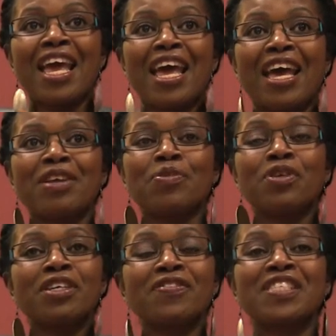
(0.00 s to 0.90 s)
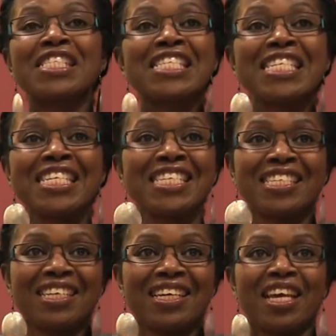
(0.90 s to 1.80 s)
And we've
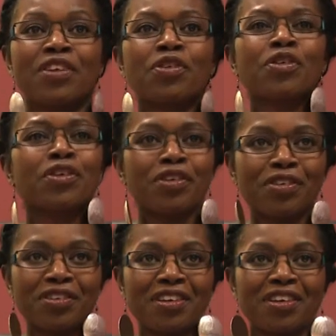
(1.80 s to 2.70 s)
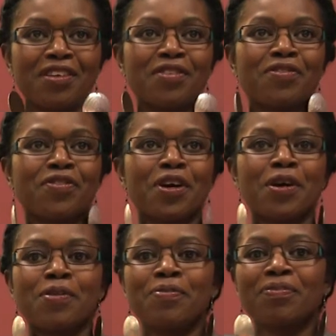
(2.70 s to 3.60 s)
seen and heard
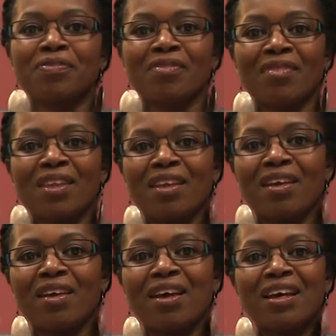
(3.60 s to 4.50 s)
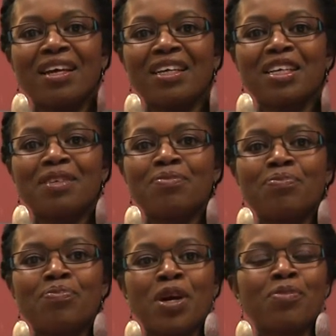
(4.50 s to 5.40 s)
from
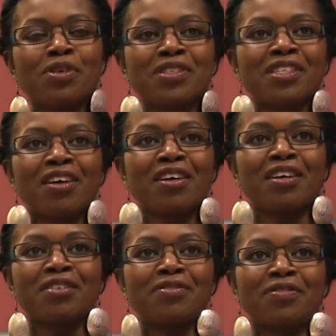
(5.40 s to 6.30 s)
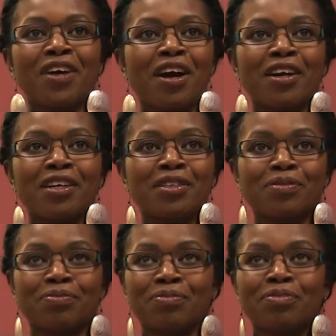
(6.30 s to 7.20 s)
members of our
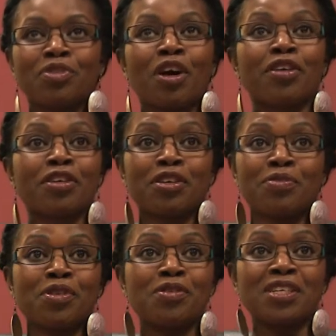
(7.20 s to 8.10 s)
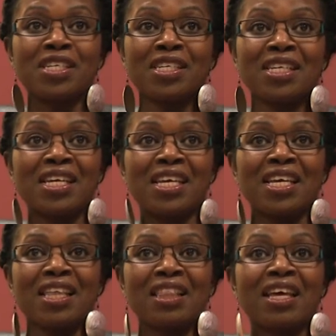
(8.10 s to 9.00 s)
broader community
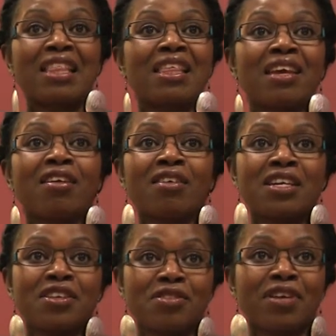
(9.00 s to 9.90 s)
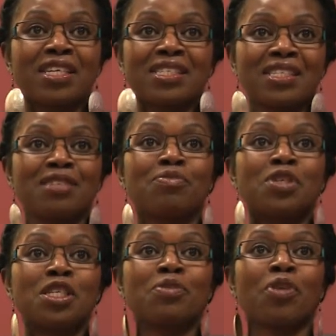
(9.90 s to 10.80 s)
that they are interested in
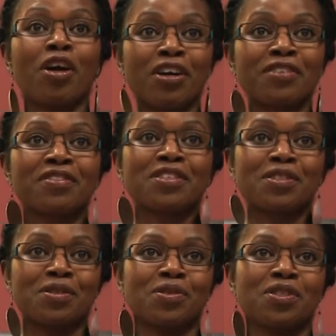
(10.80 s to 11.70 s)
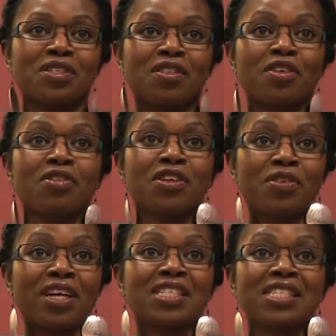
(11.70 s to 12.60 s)
being part of the solution. They're
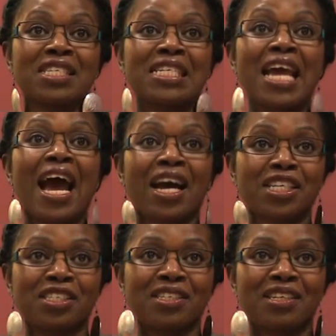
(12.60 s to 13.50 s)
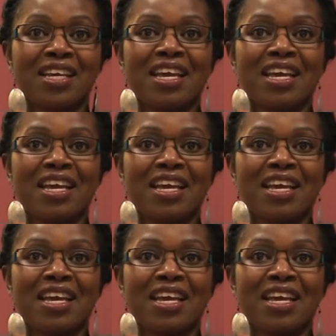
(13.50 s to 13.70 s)
interested in action.